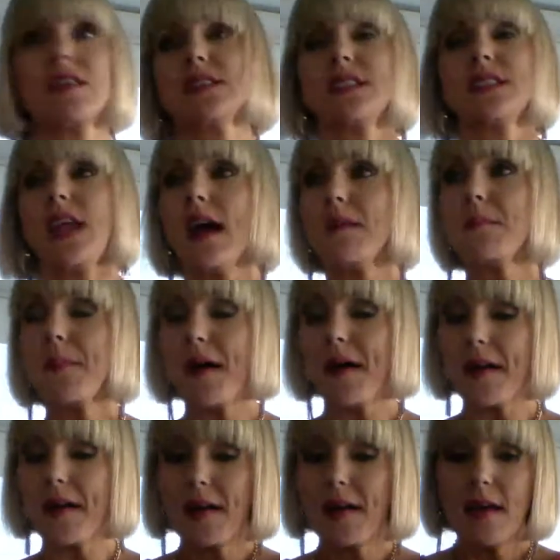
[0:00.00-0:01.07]
this yet,
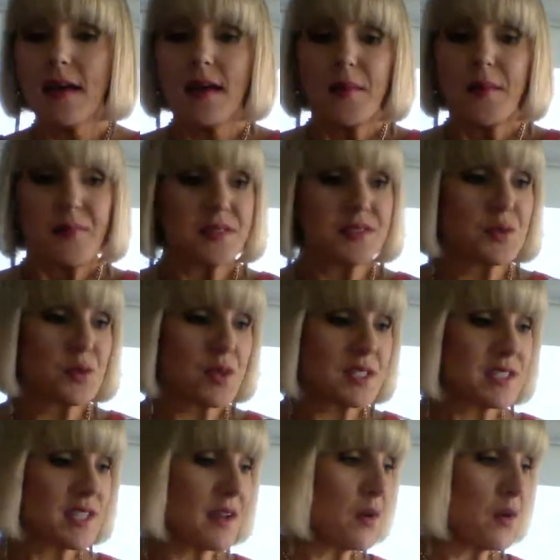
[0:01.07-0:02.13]
but the story's
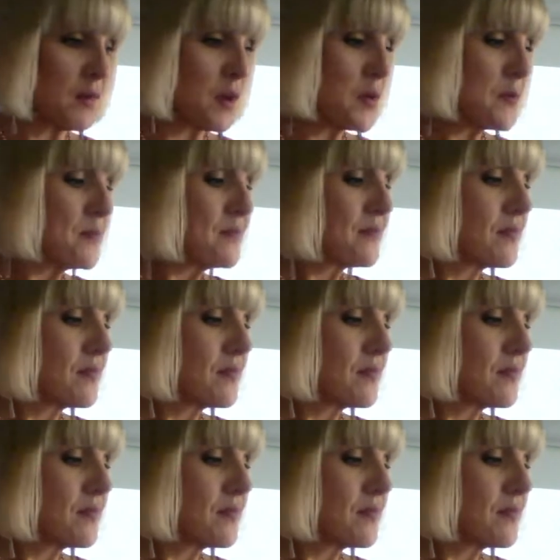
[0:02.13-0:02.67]
not over.